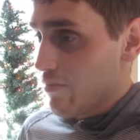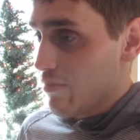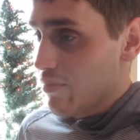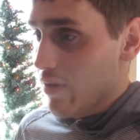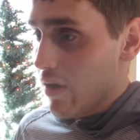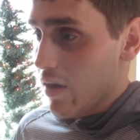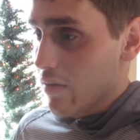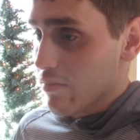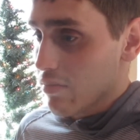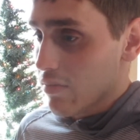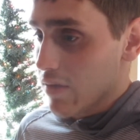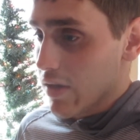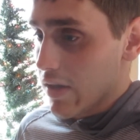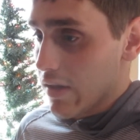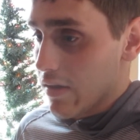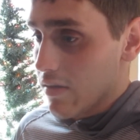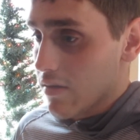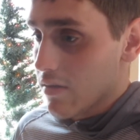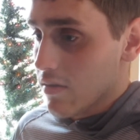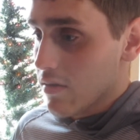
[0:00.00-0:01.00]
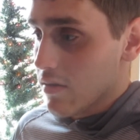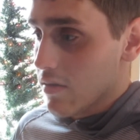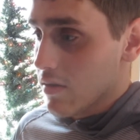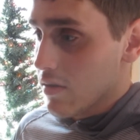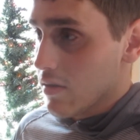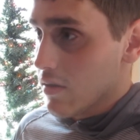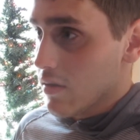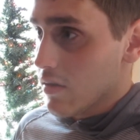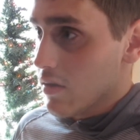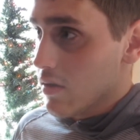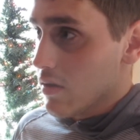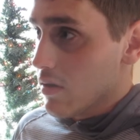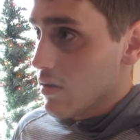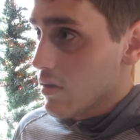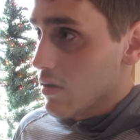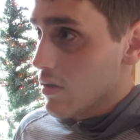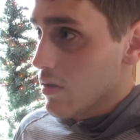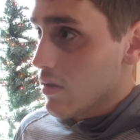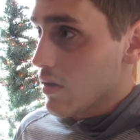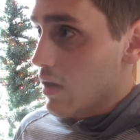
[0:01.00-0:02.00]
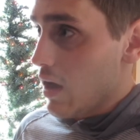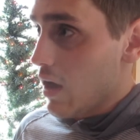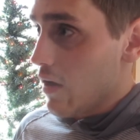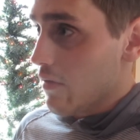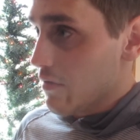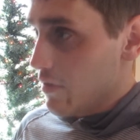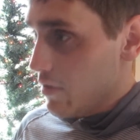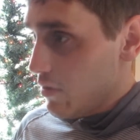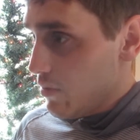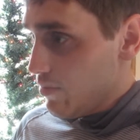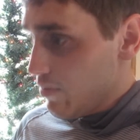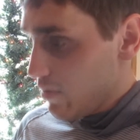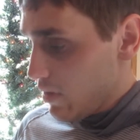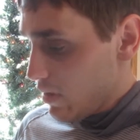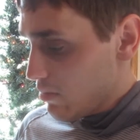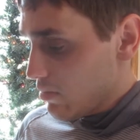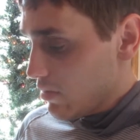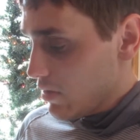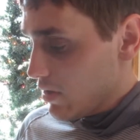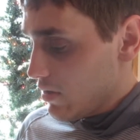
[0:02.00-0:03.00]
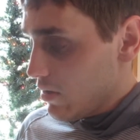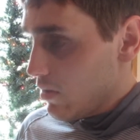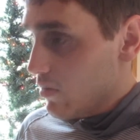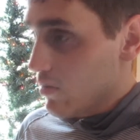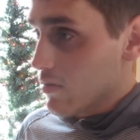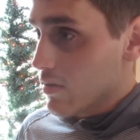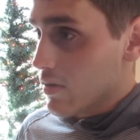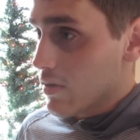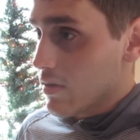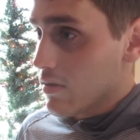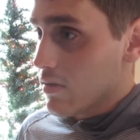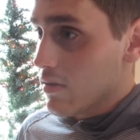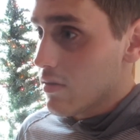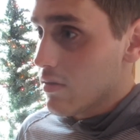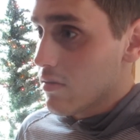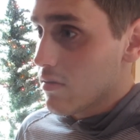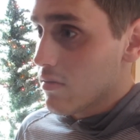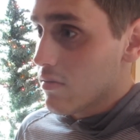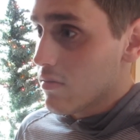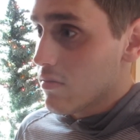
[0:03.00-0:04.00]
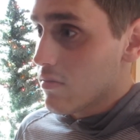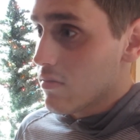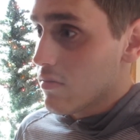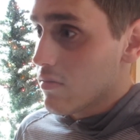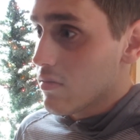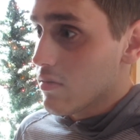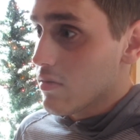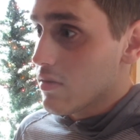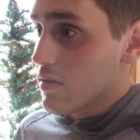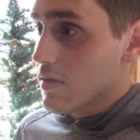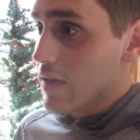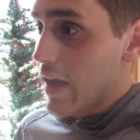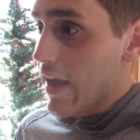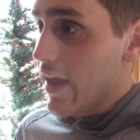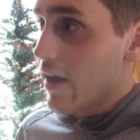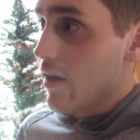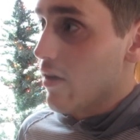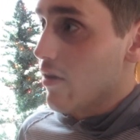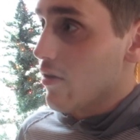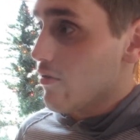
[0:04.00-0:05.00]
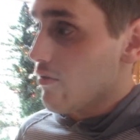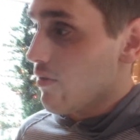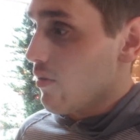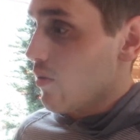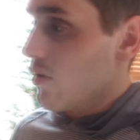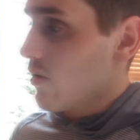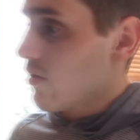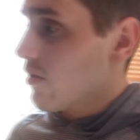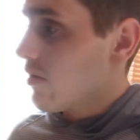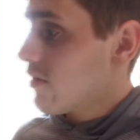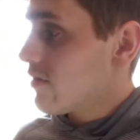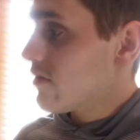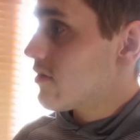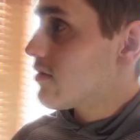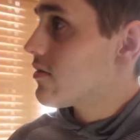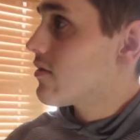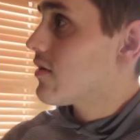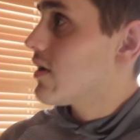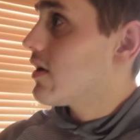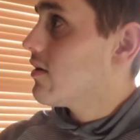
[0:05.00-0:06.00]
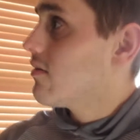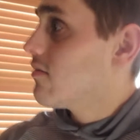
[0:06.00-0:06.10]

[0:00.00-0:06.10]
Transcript: Probably, a lot of you probably don't care for this